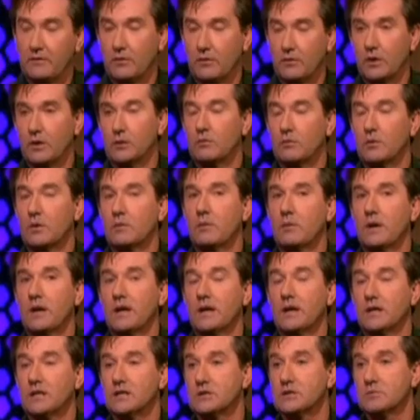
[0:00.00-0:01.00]
Well, my
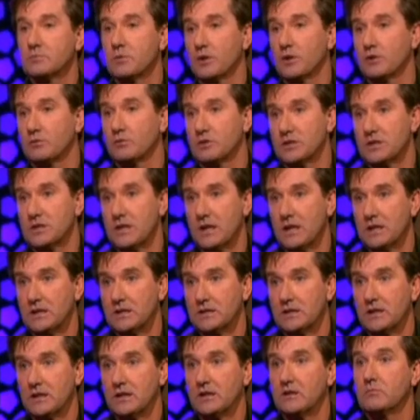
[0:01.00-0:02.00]
eldest brother was
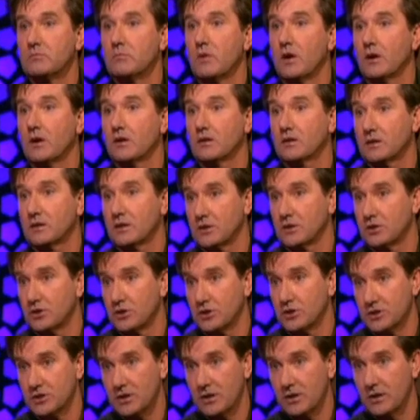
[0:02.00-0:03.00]
19, and Margaret had
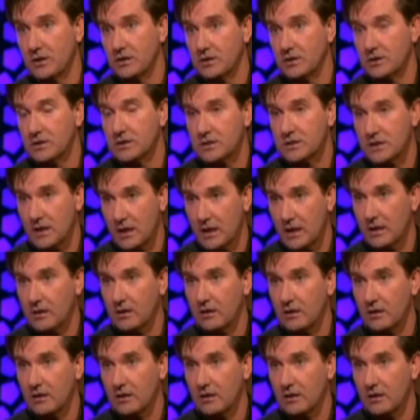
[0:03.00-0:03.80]
just started singing.